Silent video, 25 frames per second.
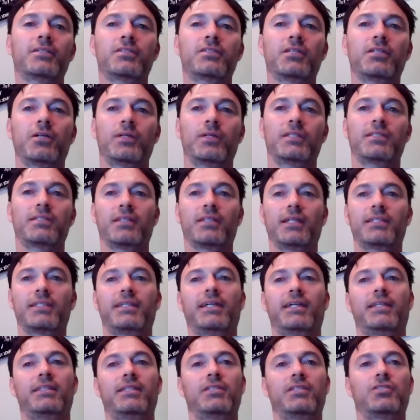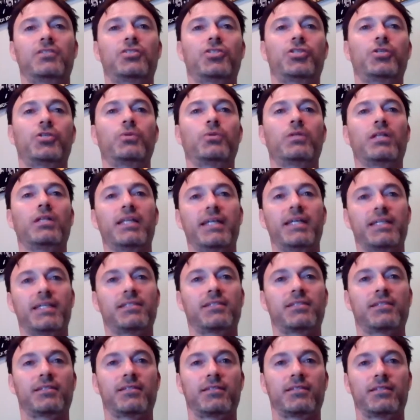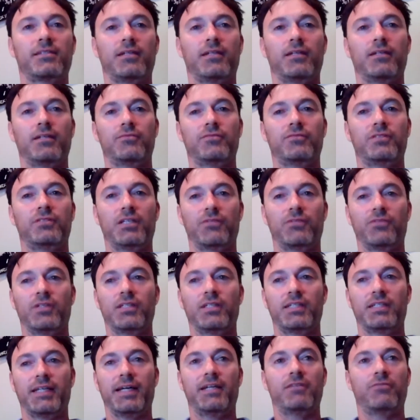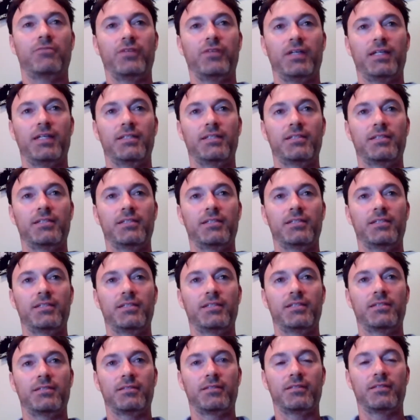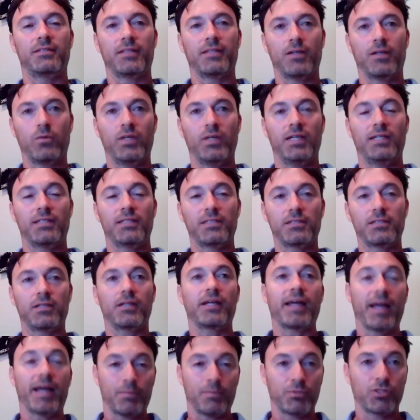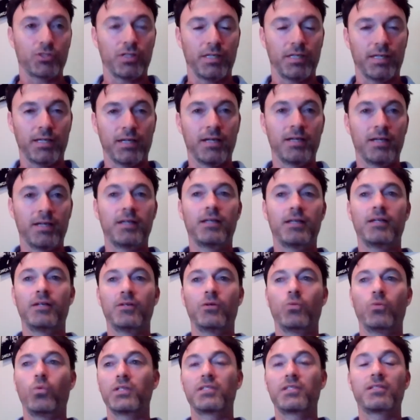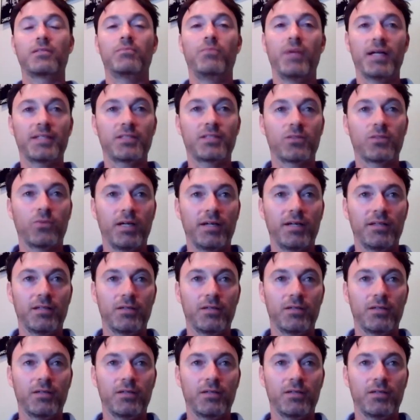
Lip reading: So let's get these 2 lists of different data feeds that we need to start capturing. What's the best way